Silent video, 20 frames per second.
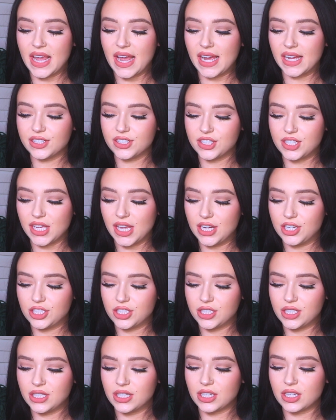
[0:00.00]

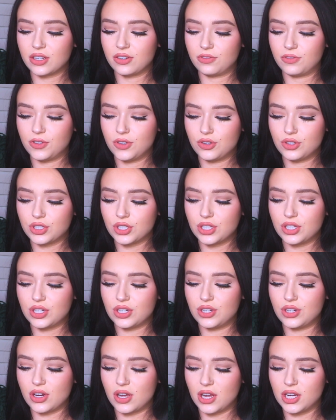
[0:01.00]
Agitation, confusion,
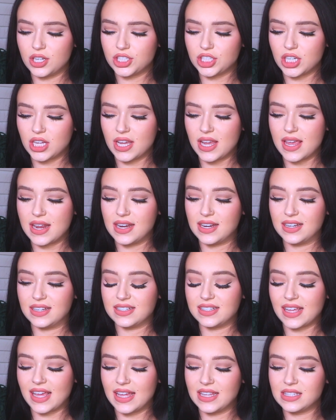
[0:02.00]
nausea, and
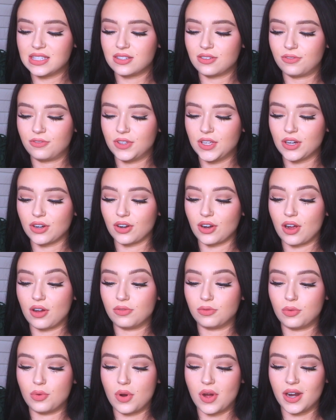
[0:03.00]
intense fear
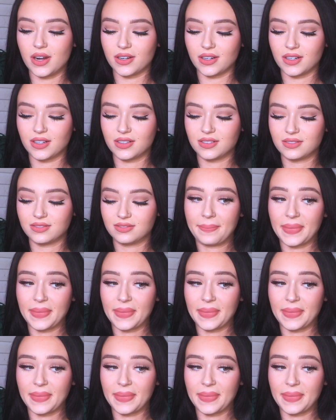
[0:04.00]
of water.